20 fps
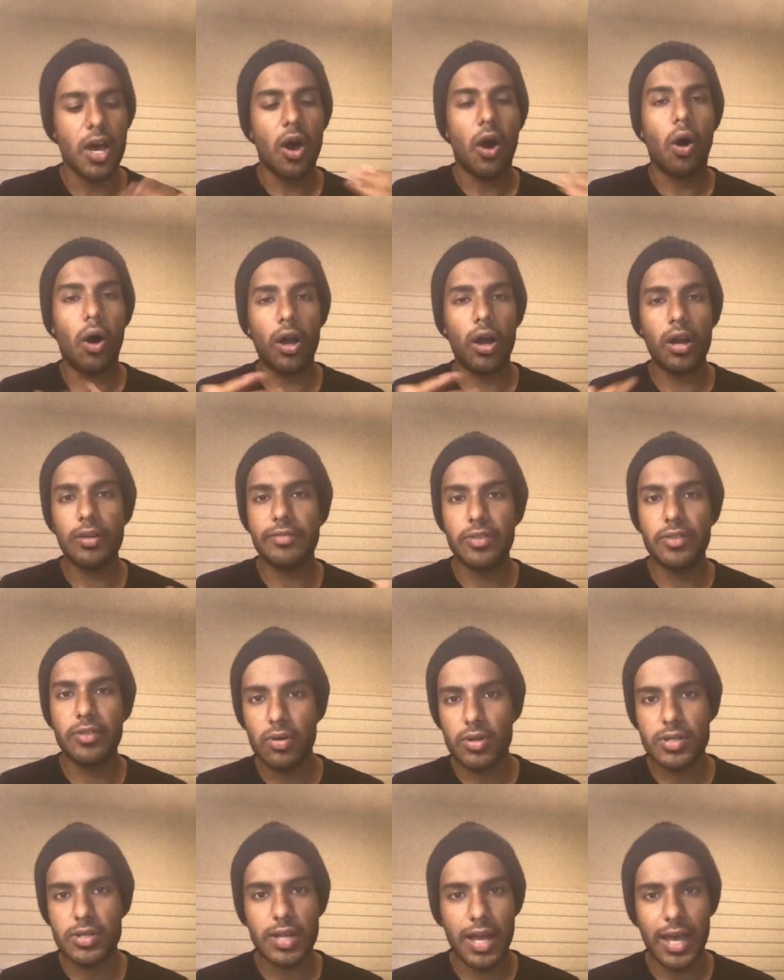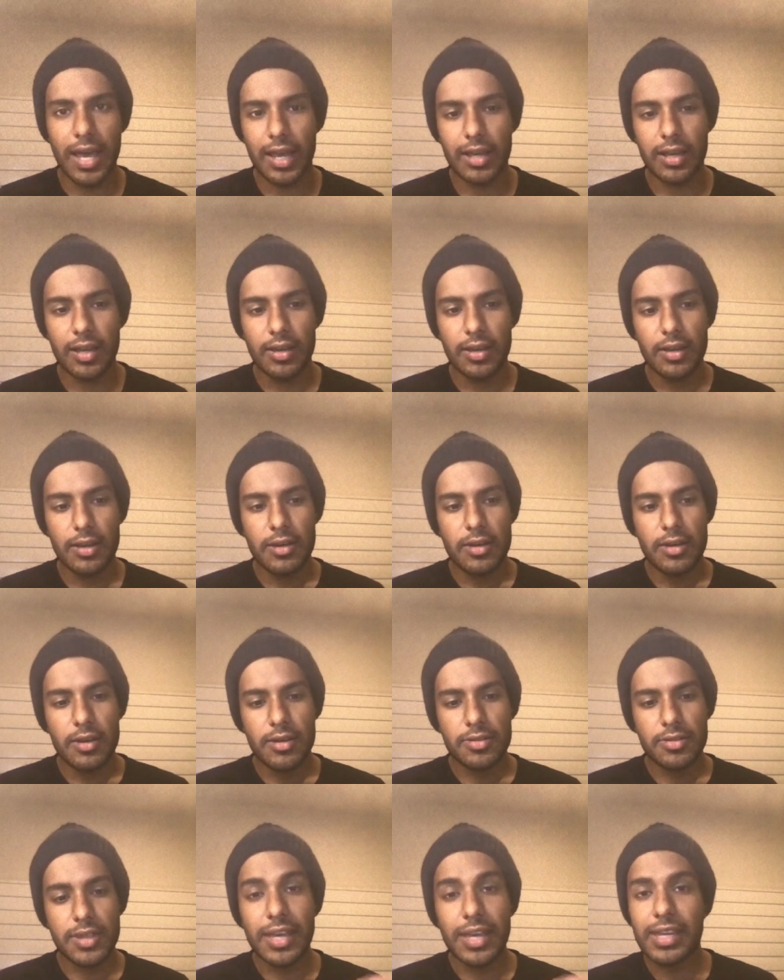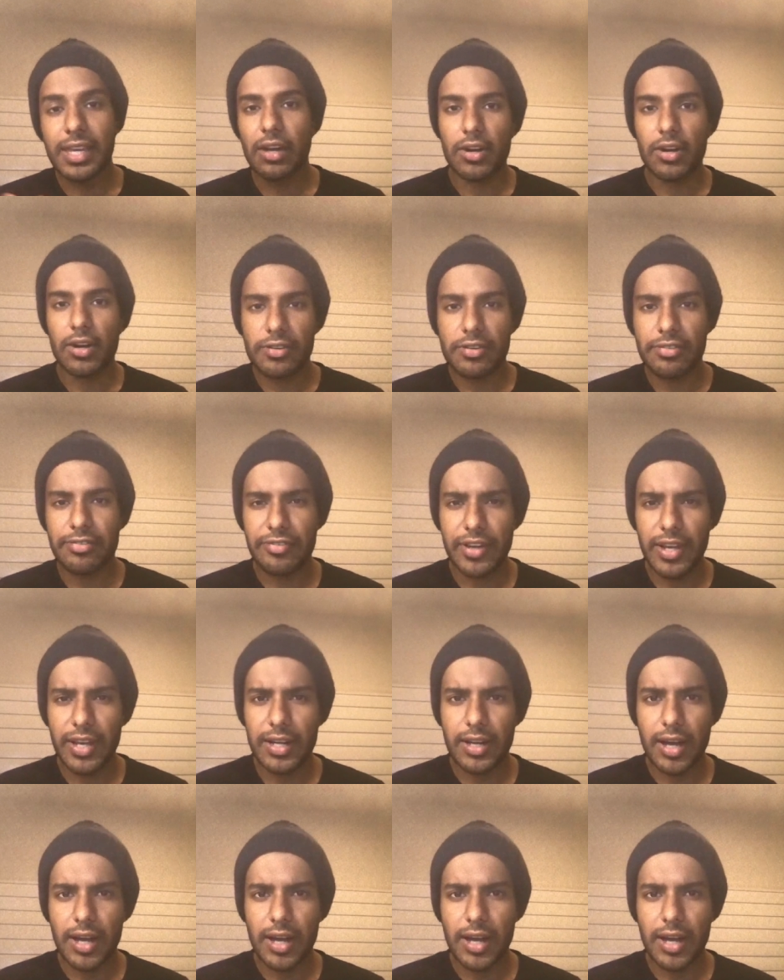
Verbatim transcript: All of those like thinking on your feet,